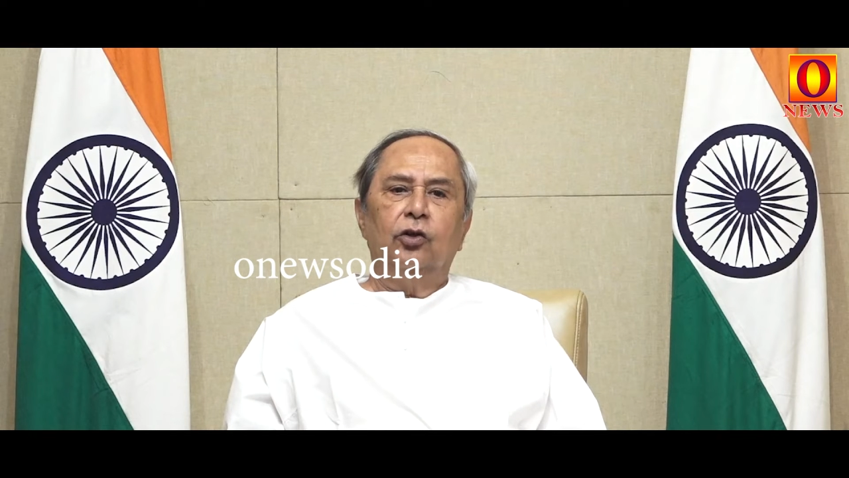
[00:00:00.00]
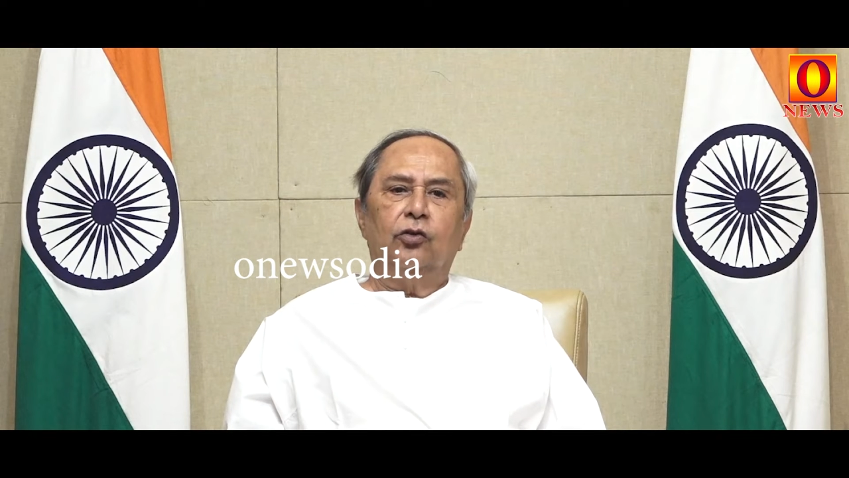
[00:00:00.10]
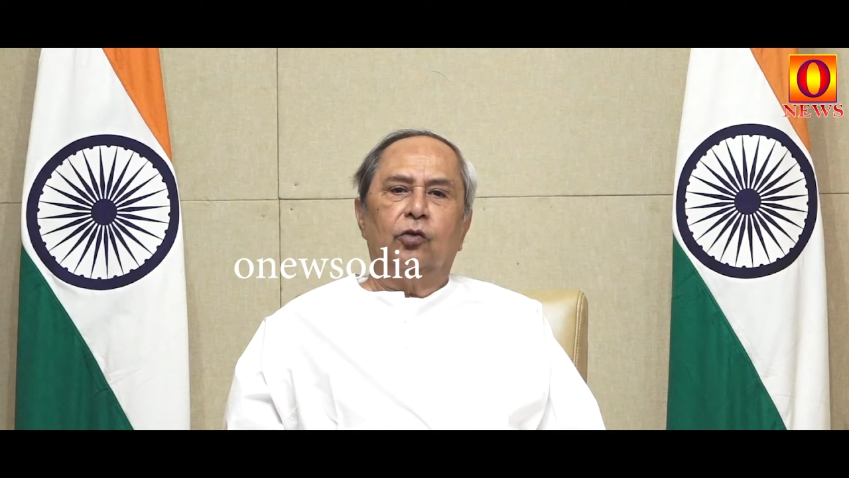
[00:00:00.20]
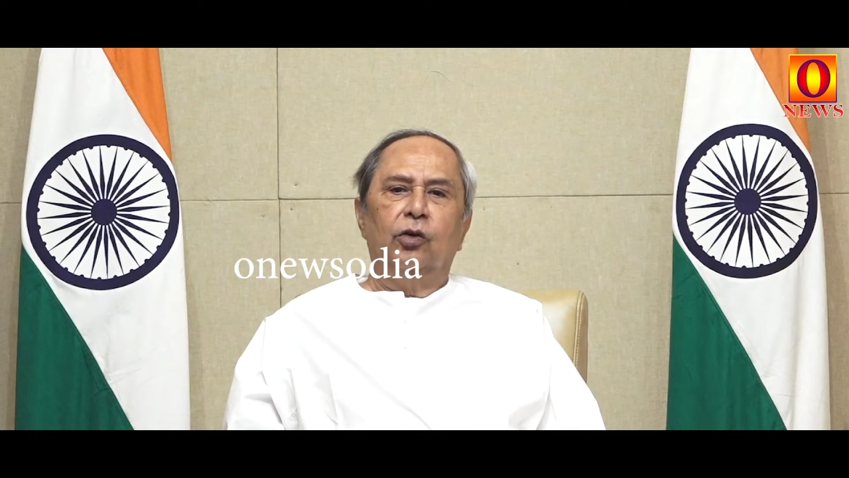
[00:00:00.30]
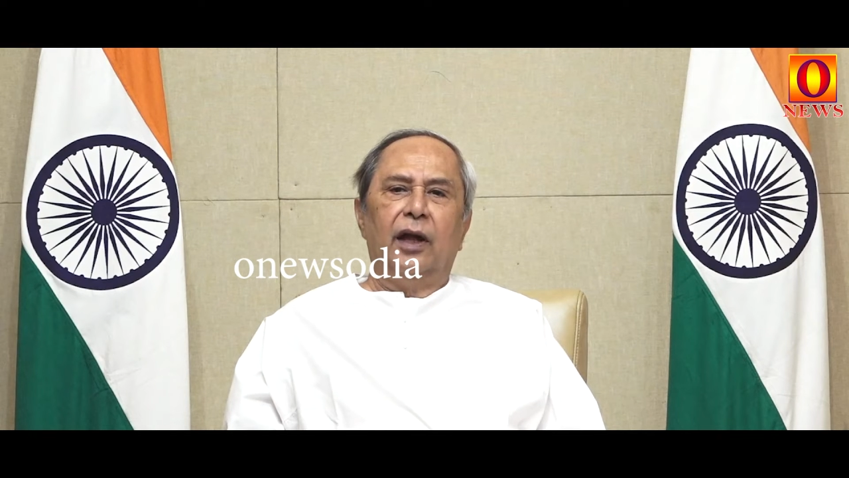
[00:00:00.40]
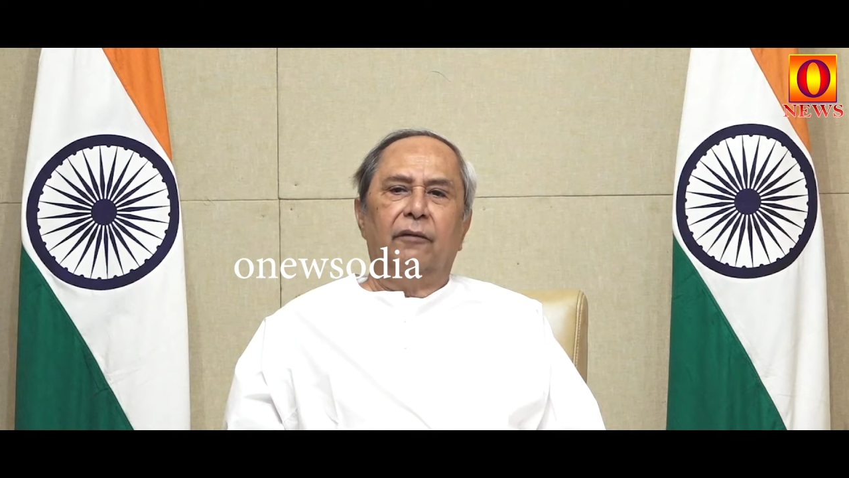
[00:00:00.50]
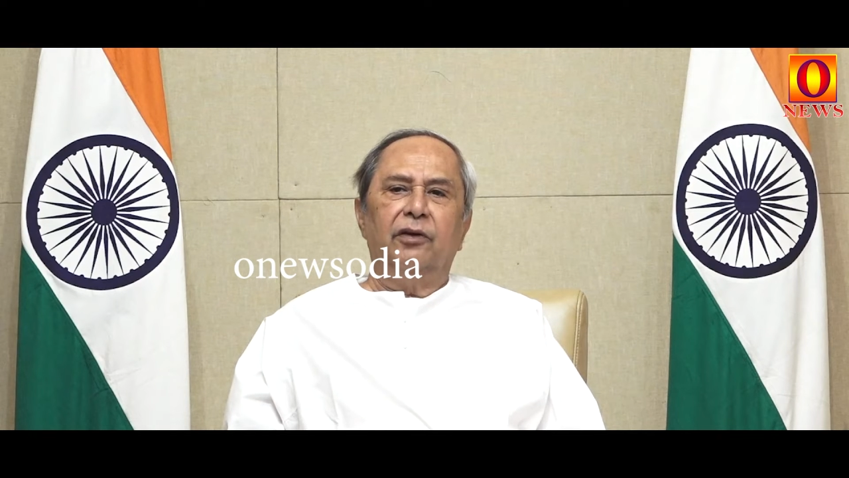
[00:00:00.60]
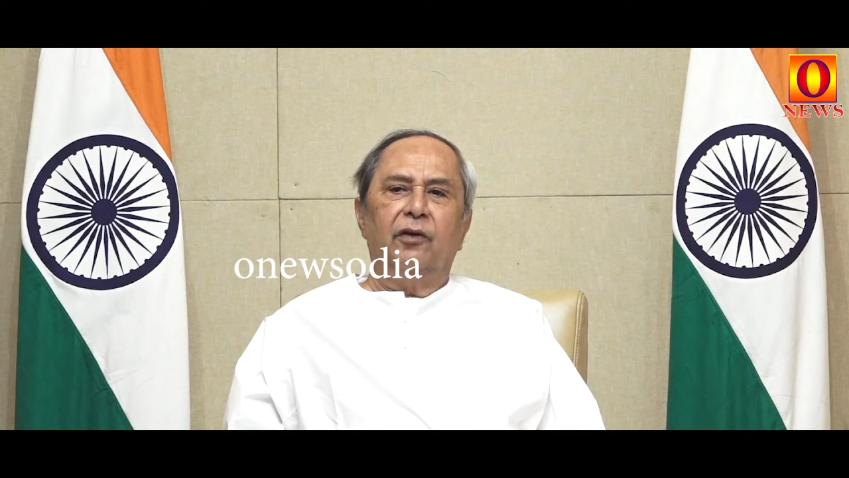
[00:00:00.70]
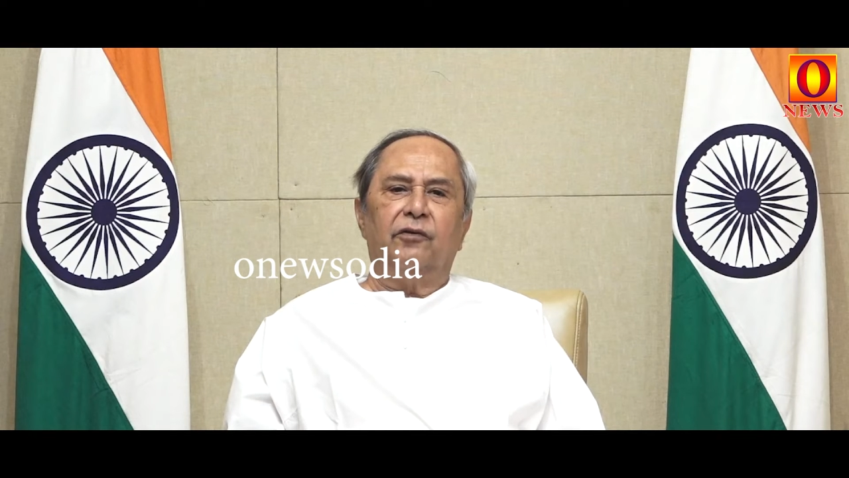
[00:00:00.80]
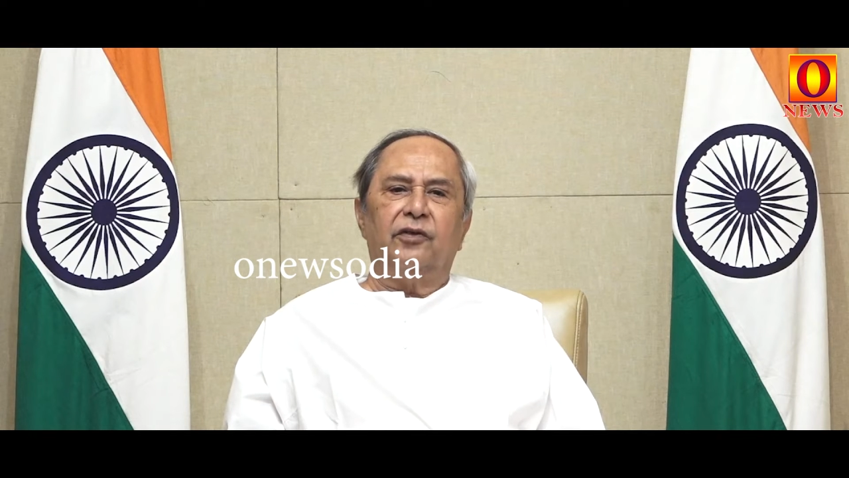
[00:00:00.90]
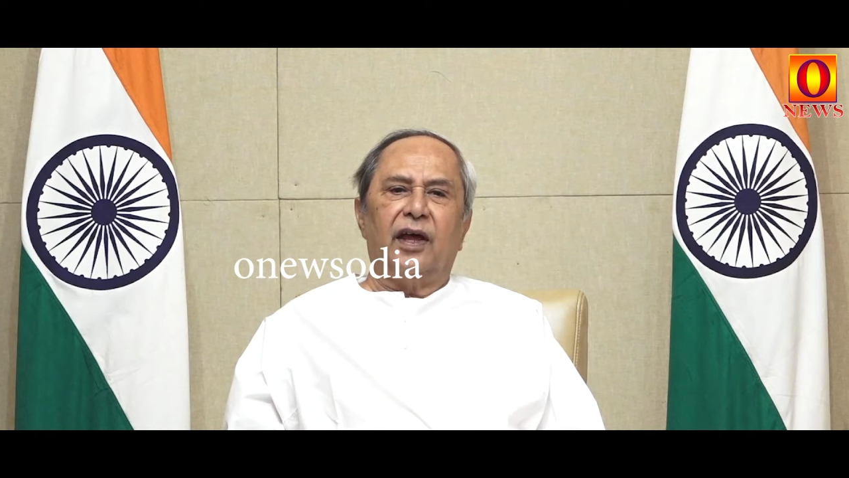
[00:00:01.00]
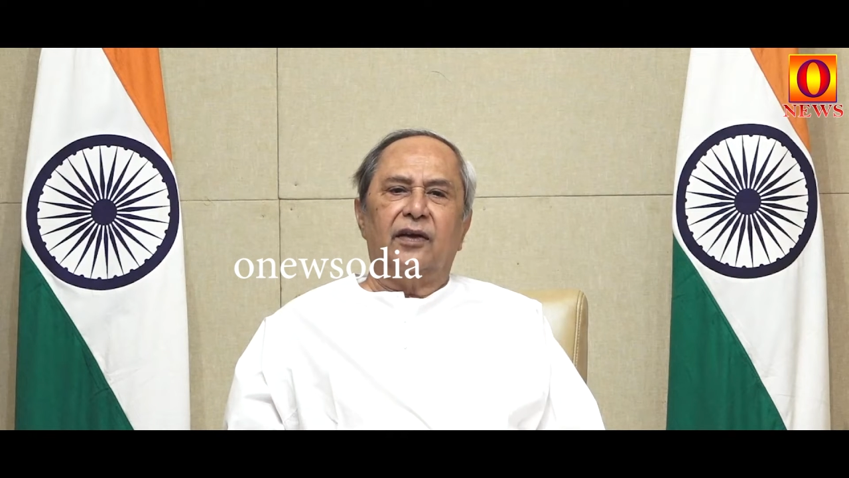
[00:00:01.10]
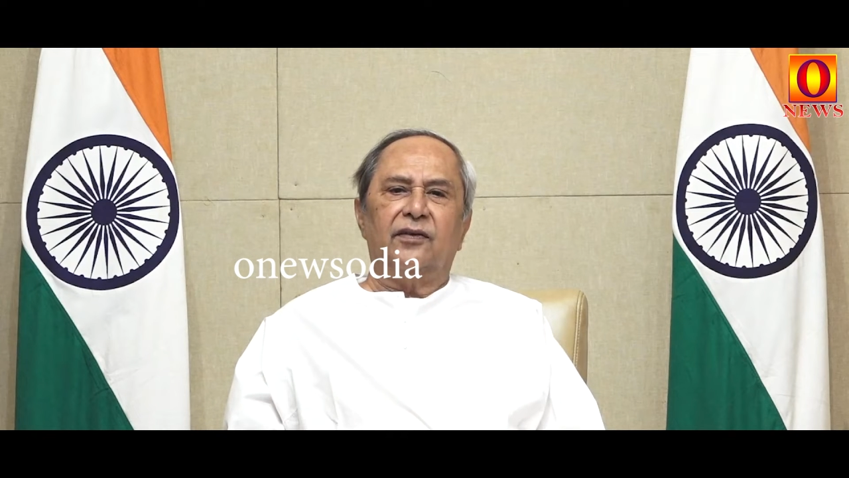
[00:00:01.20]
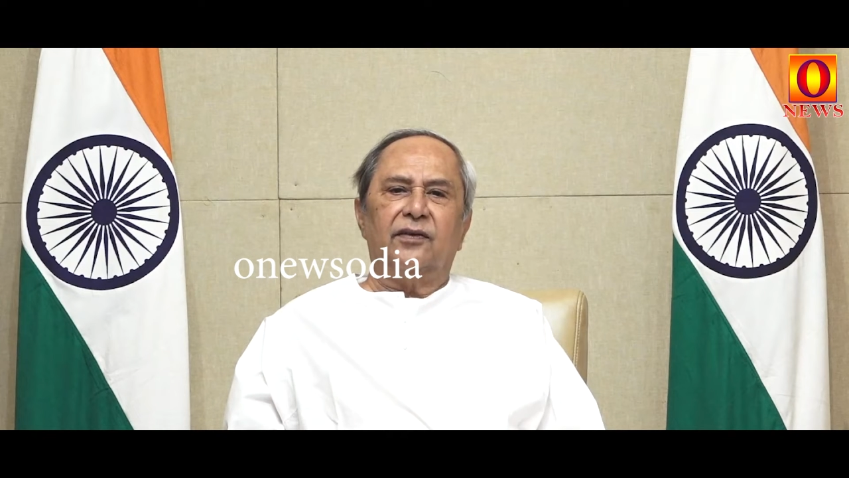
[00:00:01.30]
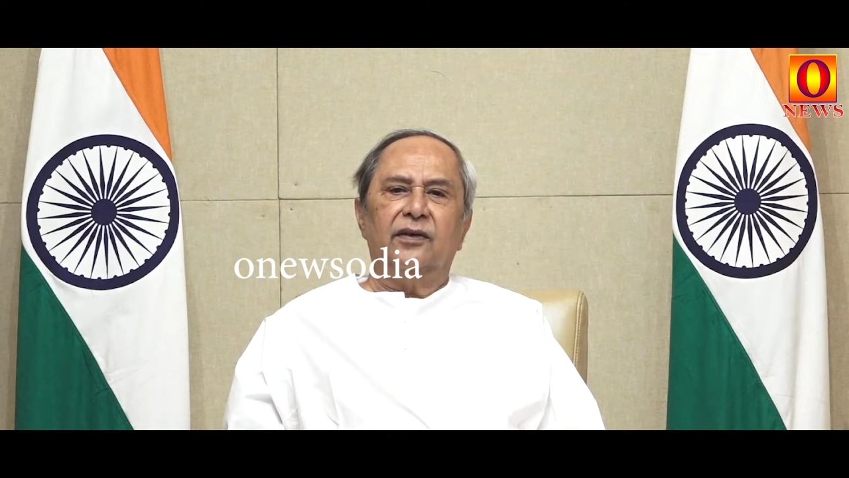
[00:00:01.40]
through levy of
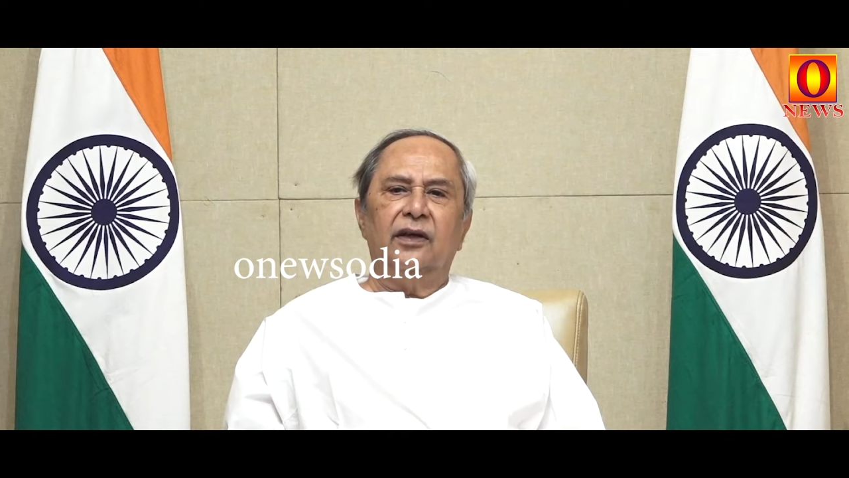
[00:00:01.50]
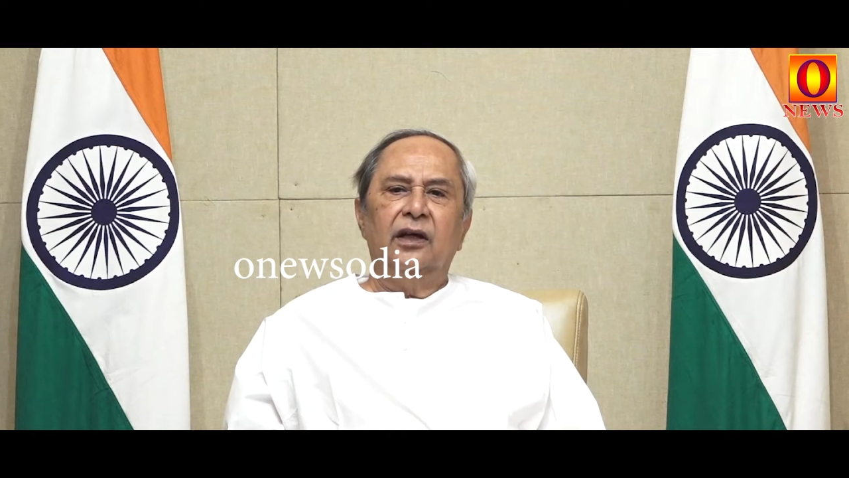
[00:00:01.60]
cess